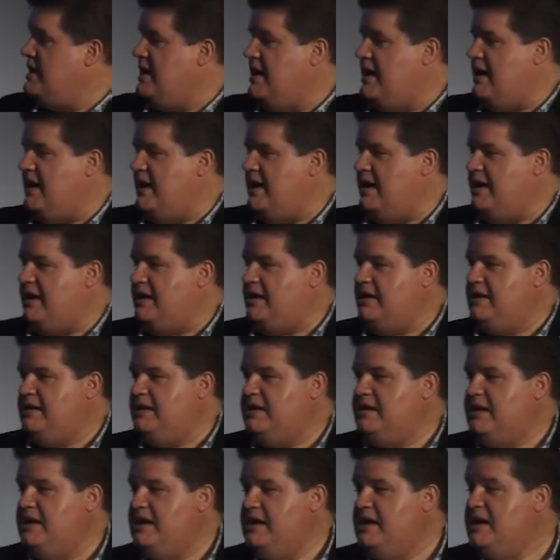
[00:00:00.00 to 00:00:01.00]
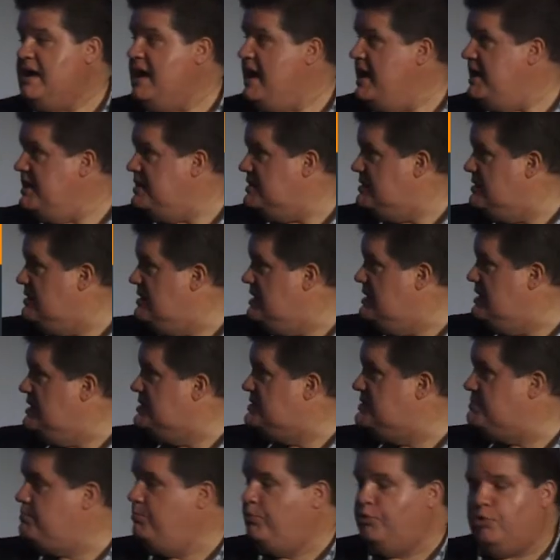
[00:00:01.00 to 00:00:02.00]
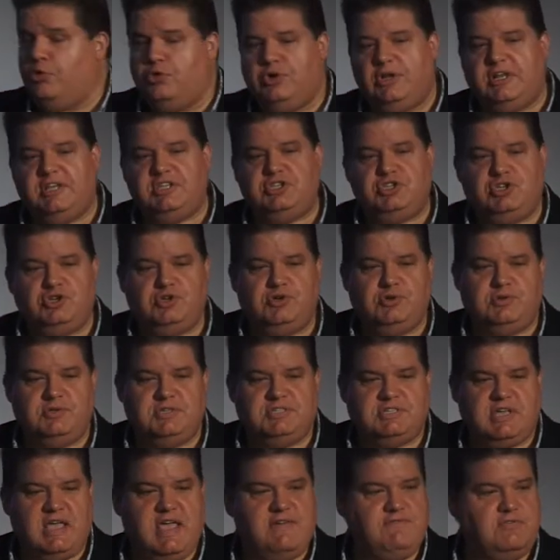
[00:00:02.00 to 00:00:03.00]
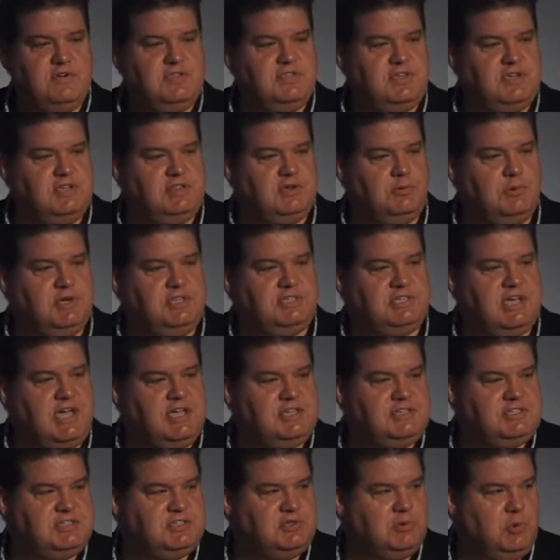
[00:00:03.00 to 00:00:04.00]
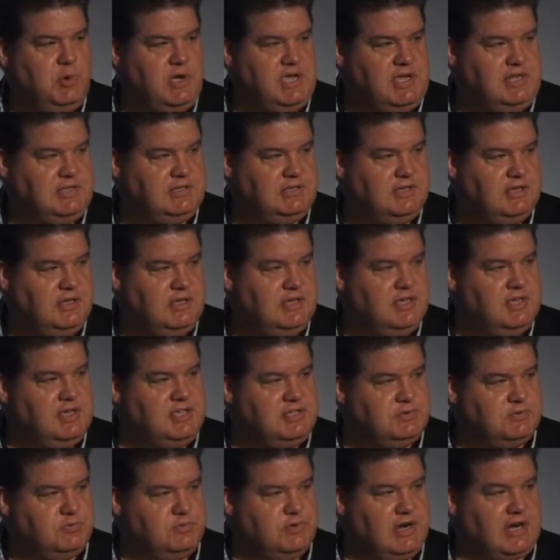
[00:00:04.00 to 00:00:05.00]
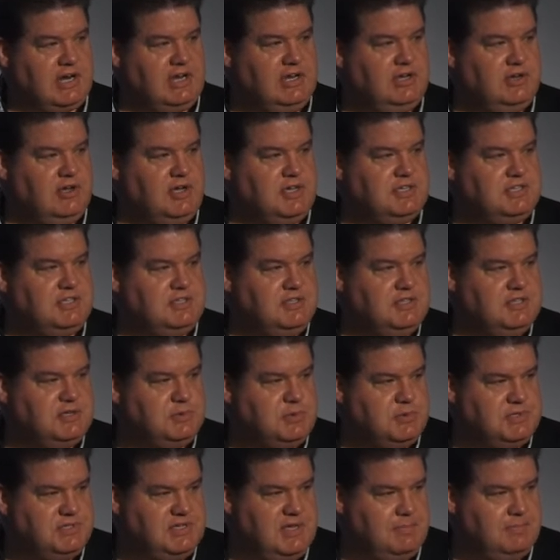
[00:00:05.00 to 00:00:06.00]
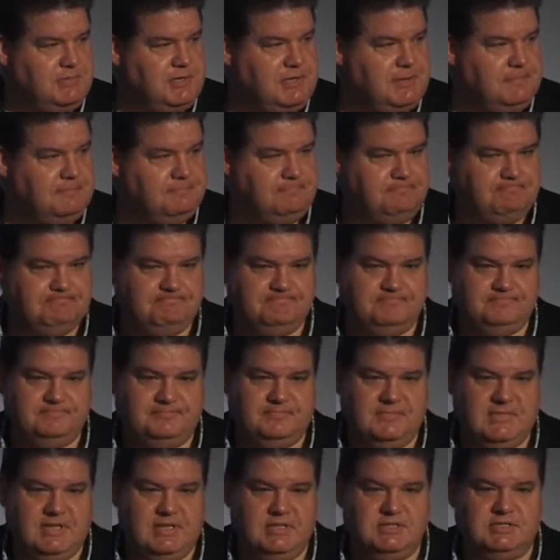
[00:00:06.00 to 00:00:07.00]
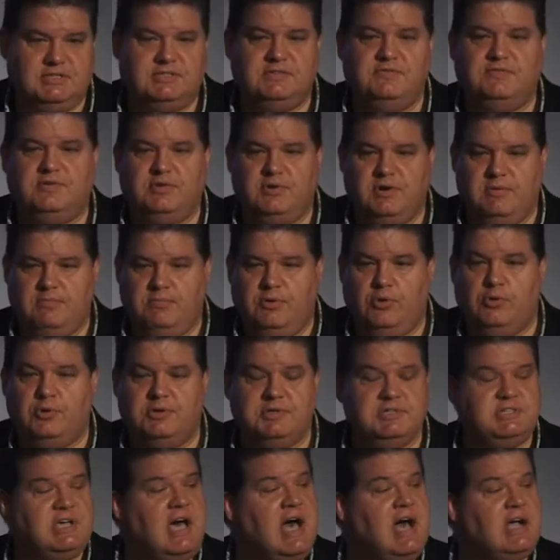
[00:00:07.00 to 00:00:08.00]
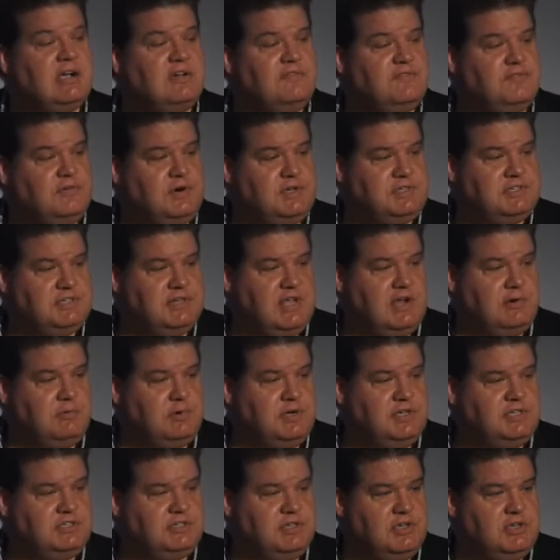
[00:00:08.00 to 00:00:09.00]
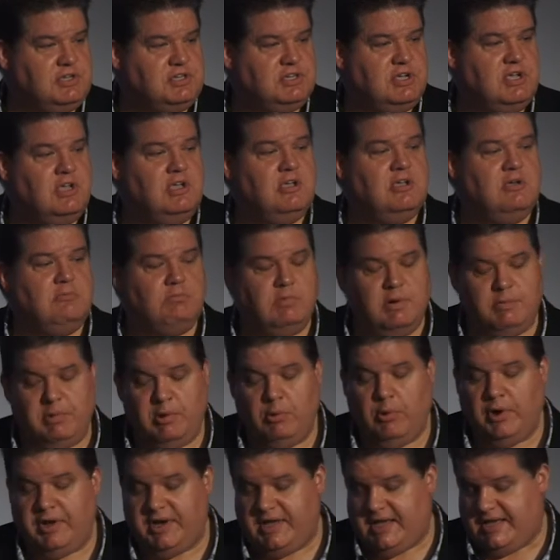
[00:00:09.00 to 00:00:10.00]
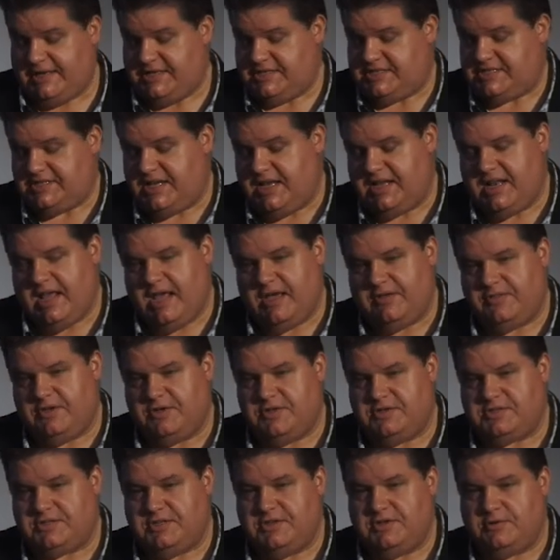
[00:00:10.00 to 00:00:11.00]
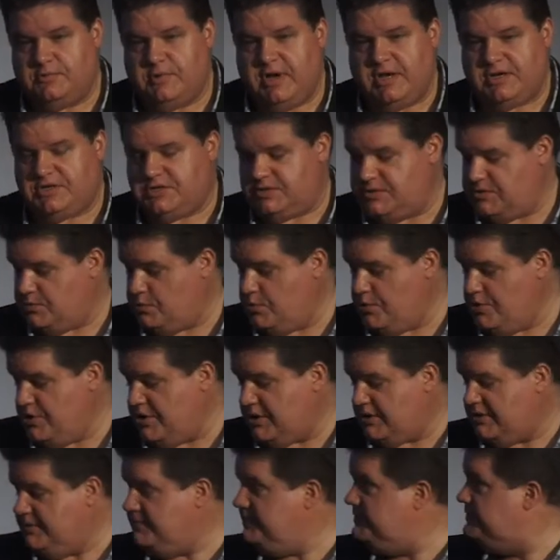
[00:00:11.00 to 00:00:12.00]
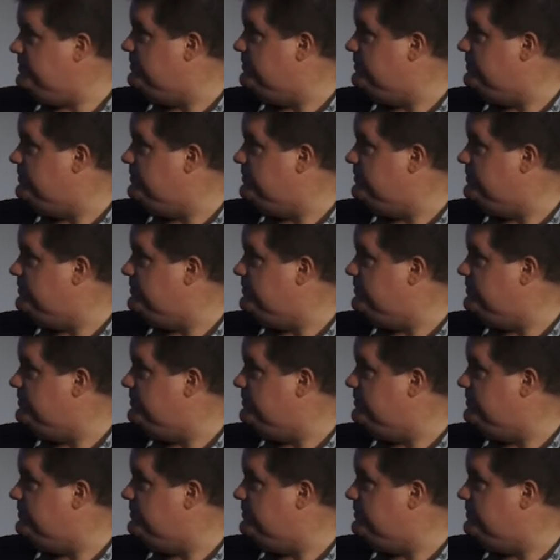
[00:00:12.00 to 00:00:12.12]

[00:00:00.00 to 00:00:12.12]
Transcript: And it is broadly tuned, so everything that we taste sweet is recognised at this receptor. So it's a very important target for us in our research when we want to understand how those interactions work.